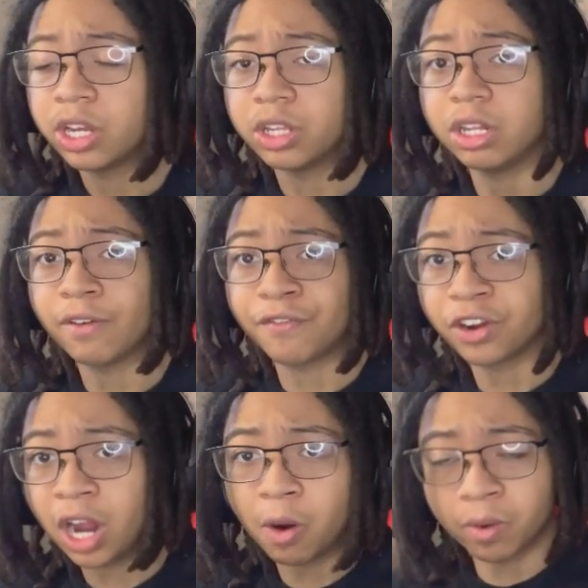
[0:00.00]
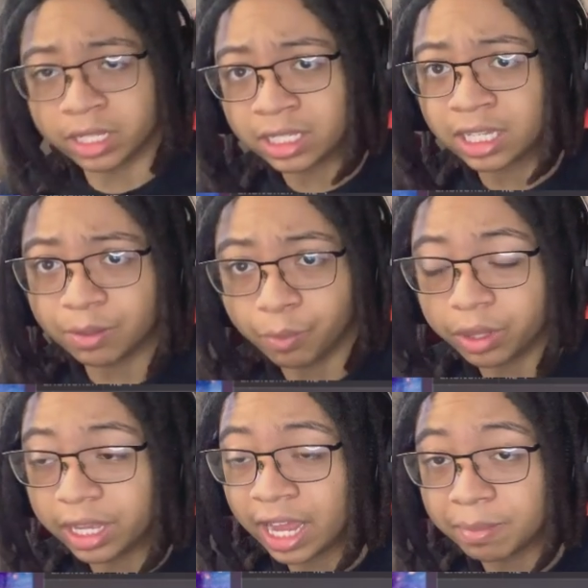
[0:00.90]
You need to figure out where
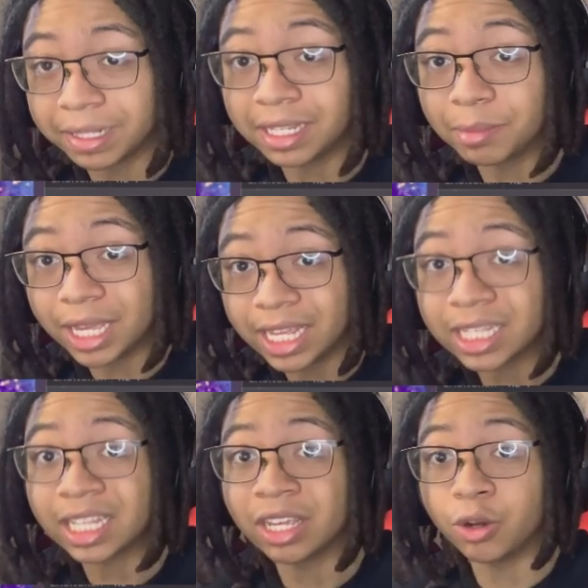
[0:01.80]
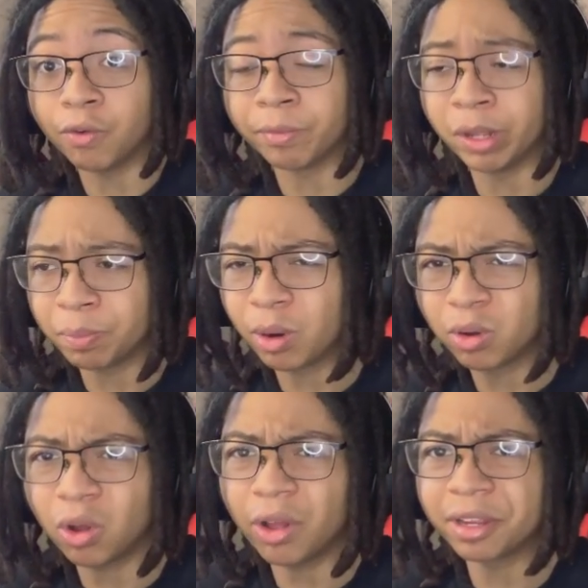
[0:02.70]
the enemy team is and then go from there.
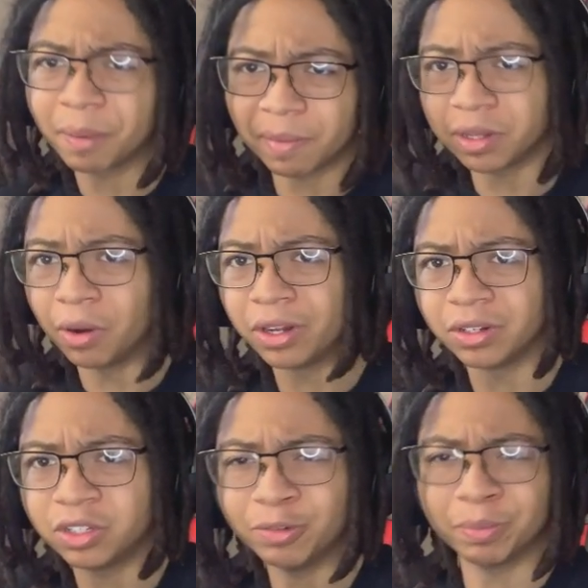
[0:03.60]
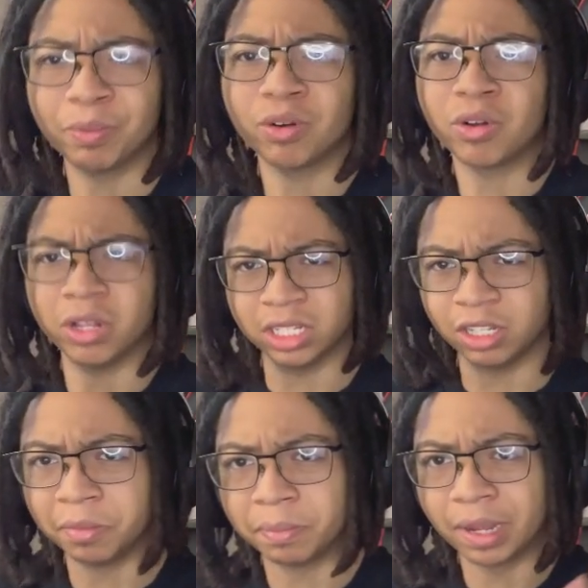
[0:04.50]
Protocol, you could probably go under too. Protocol is a
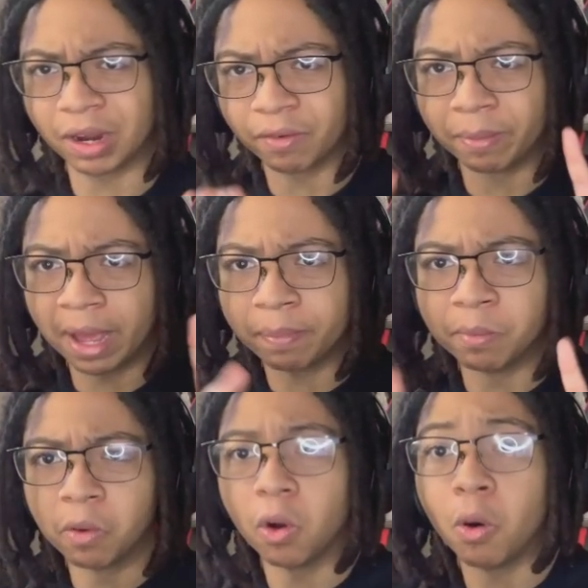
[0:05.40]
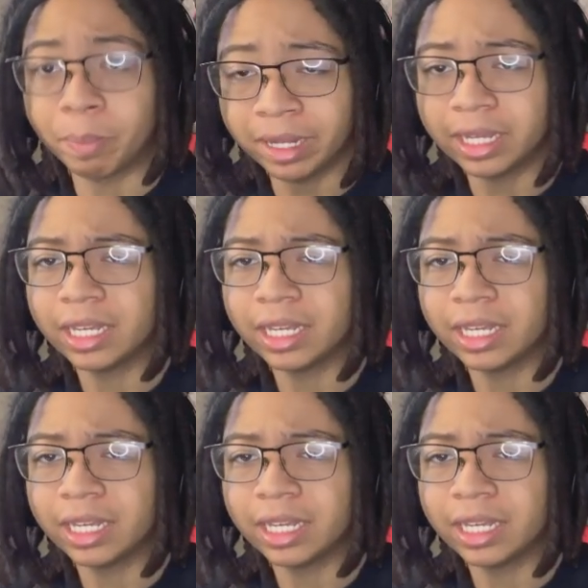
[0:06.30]
little bit bigger of a map and more open.